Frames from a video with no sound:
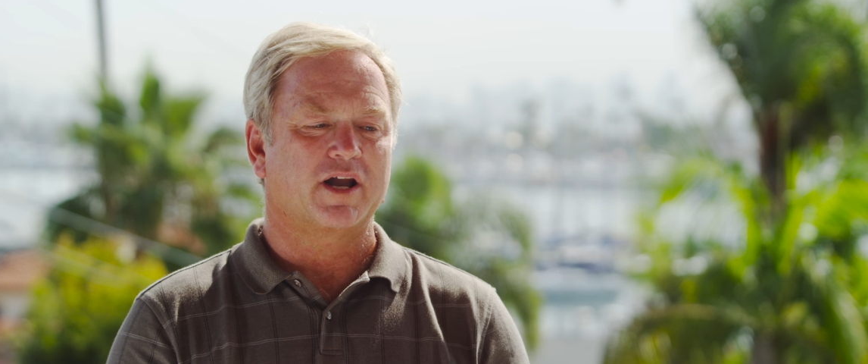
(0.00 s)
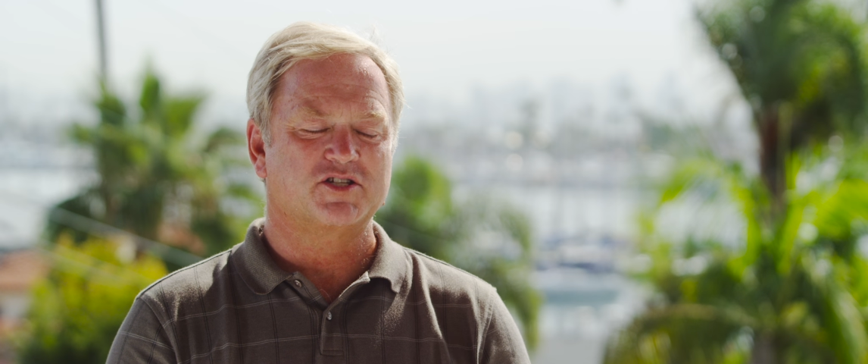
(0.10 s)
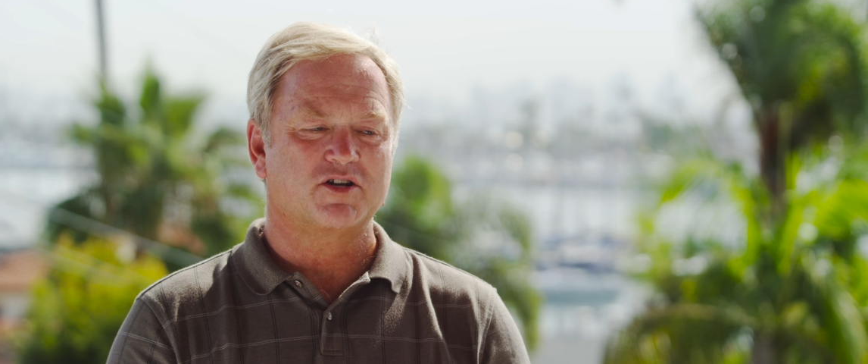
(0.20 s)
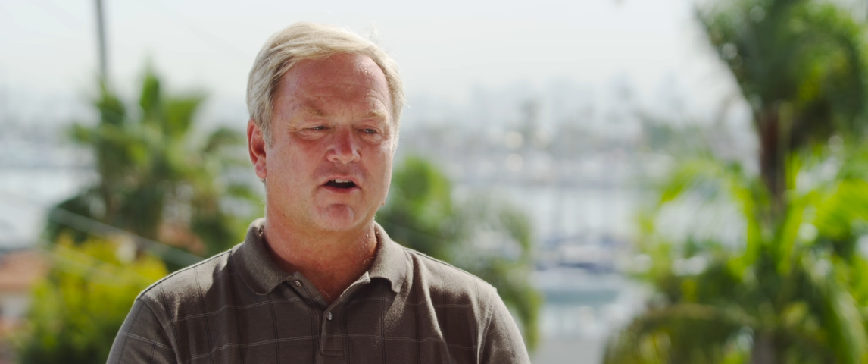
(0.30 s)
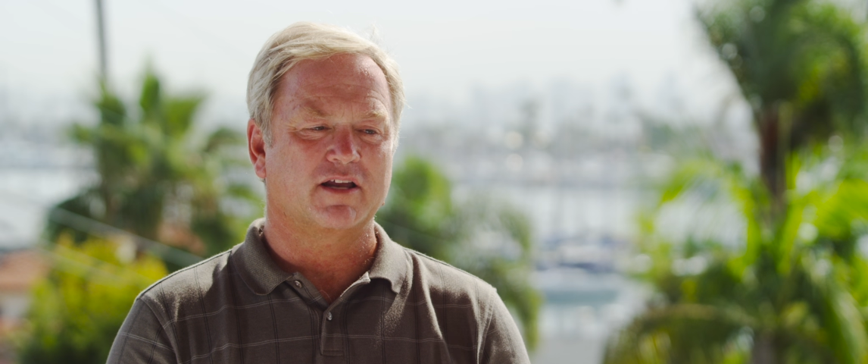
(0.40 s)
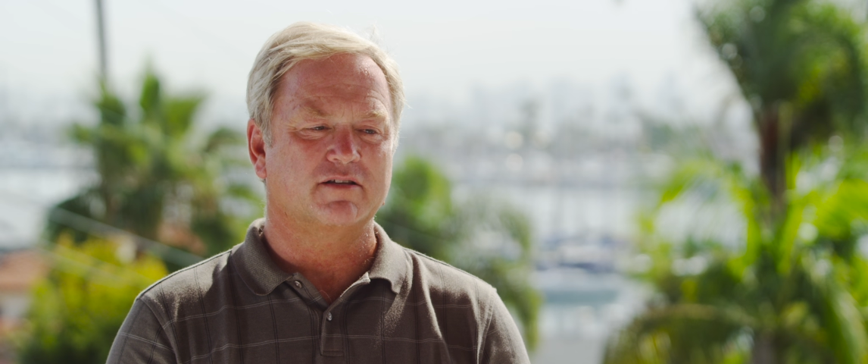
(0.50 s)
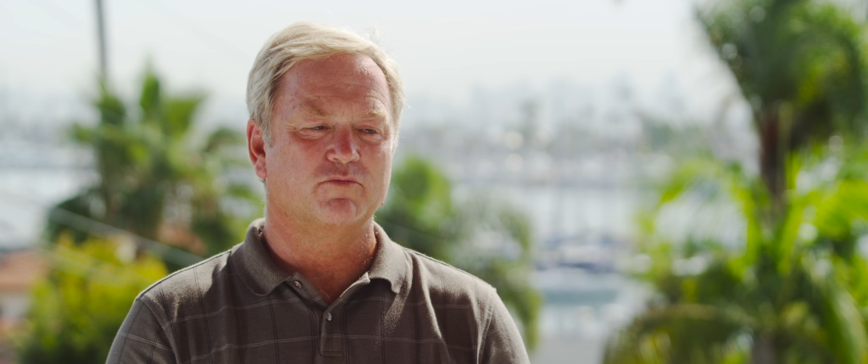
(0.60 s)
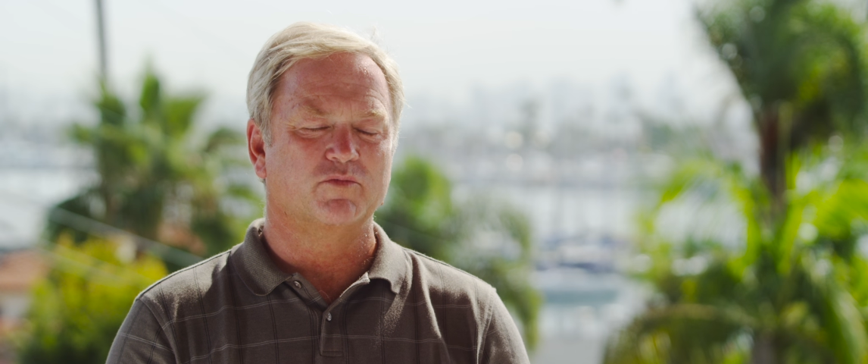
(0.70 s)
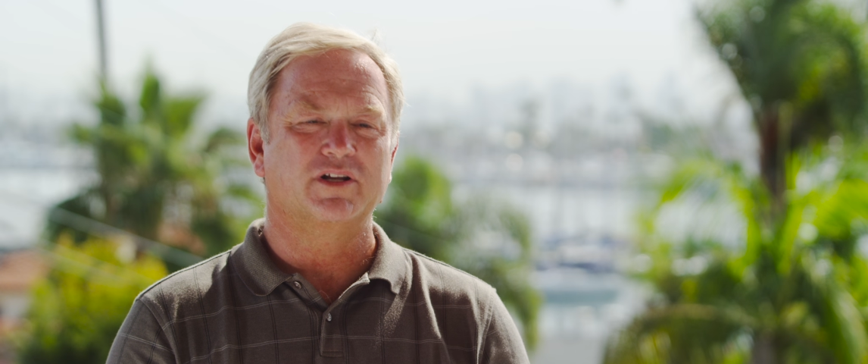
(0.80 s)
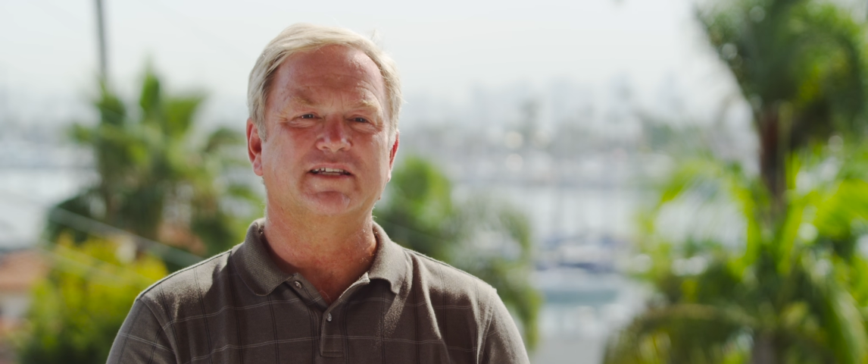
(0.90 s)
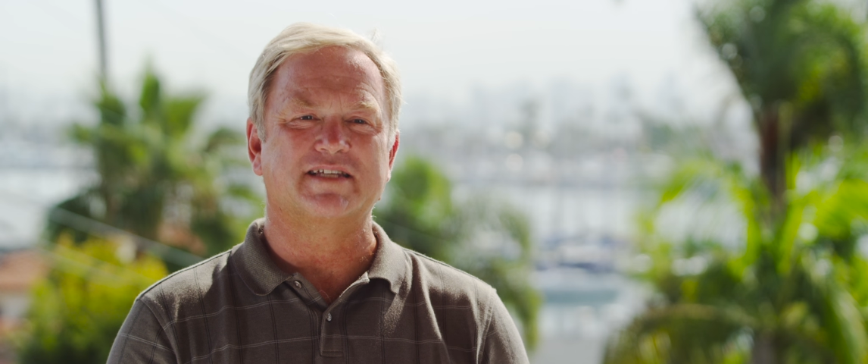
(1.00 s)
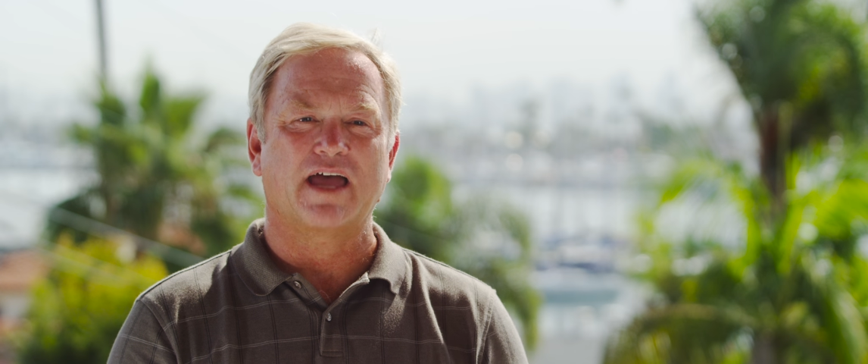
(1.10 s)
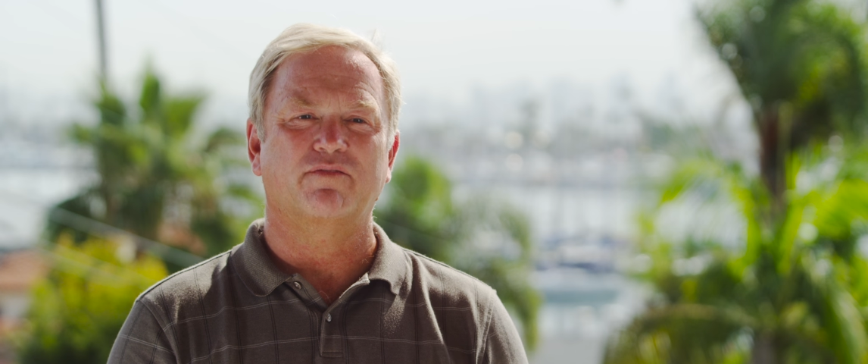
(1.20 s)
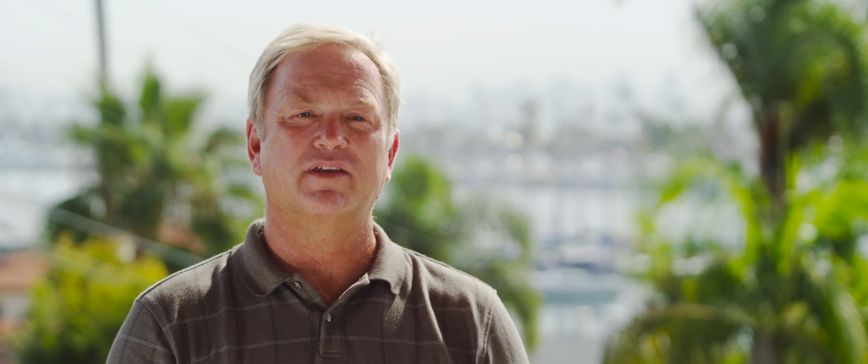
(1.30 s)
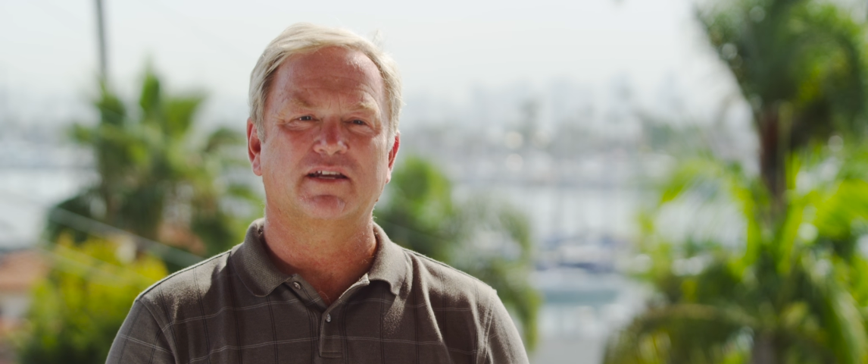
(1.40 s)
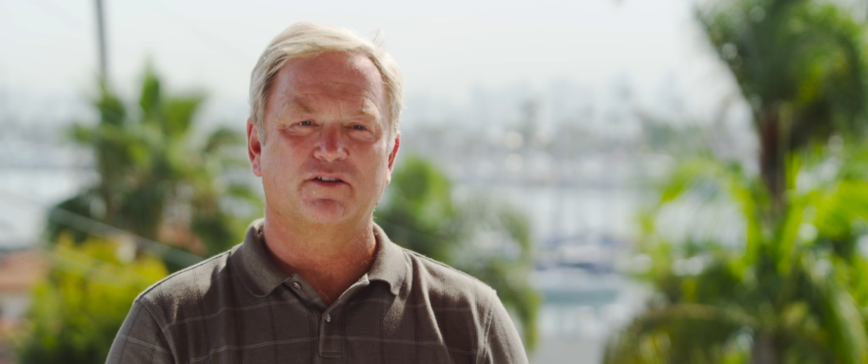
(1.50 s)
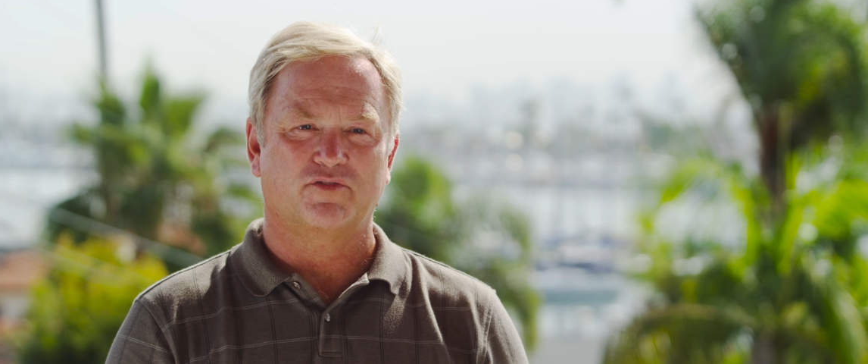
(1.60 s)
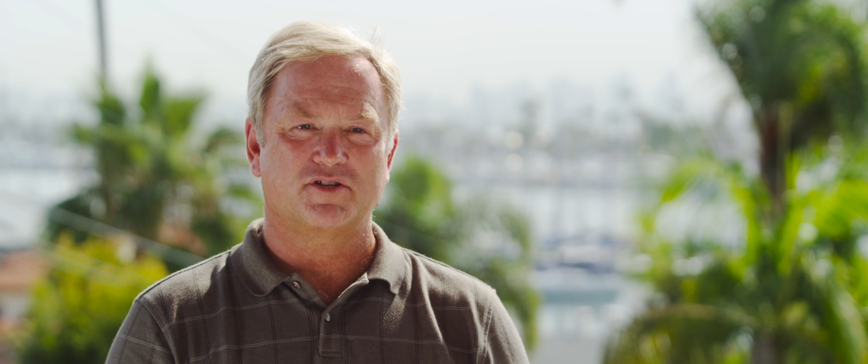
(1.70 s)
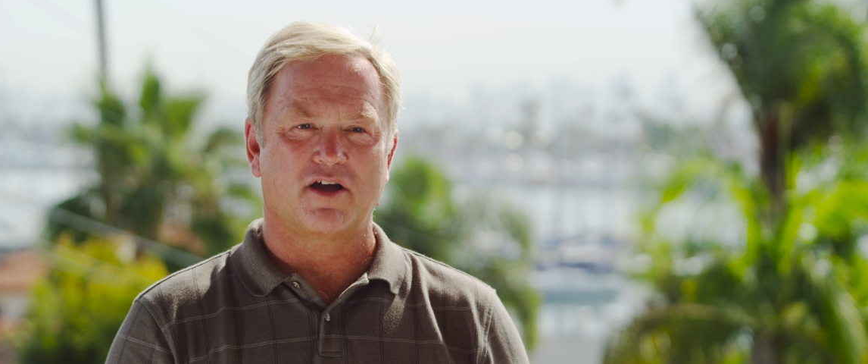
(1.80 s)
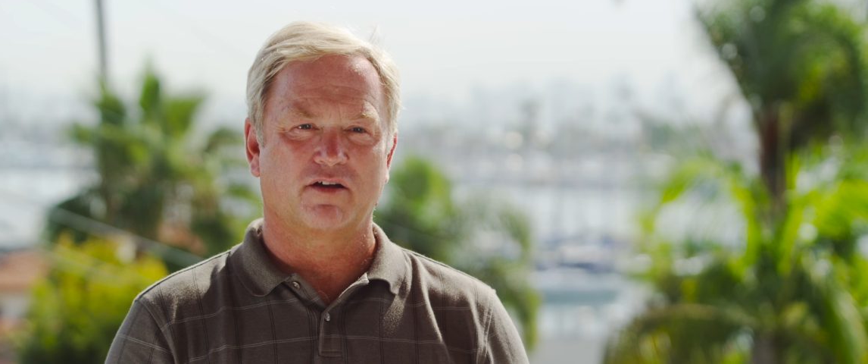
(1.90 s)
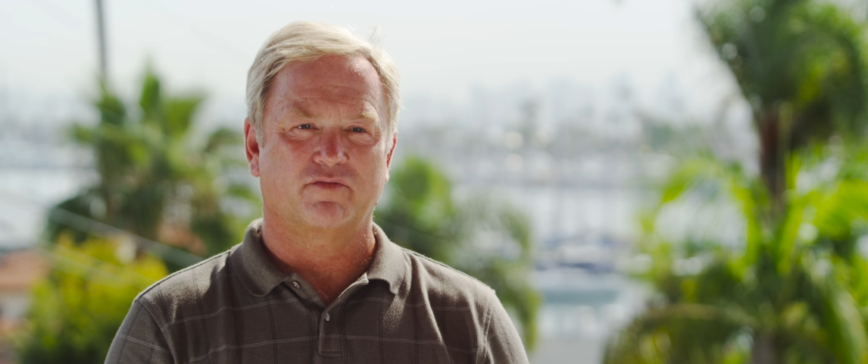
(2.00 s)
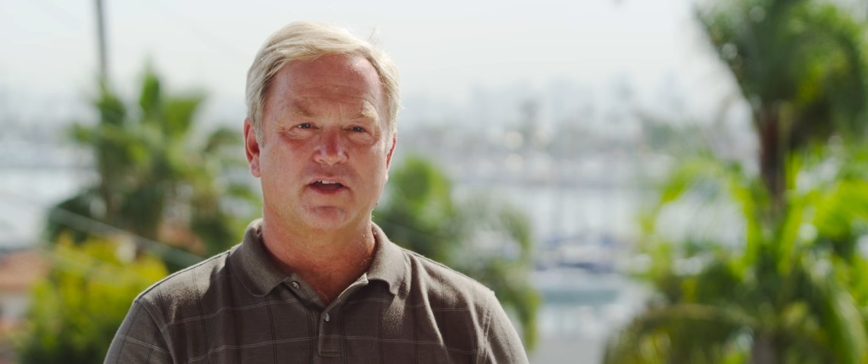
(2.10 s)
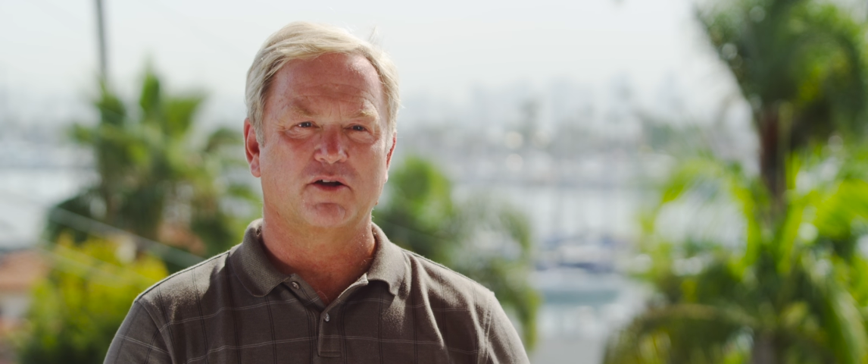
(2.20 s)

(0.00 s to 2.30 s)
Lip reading: I started really diving into photography